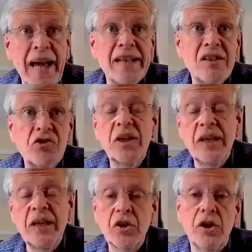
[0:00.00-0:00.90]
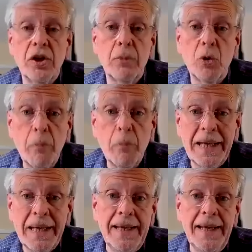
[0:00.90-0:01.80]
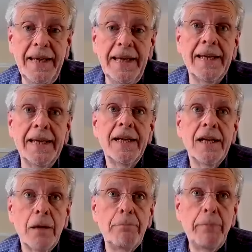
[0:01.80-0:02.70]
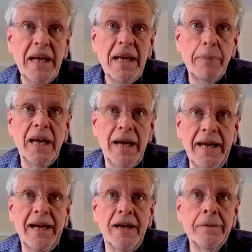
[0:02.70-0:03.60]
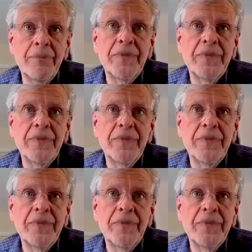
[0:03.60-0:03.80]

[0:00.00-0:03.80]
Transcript: can geothermal be a big player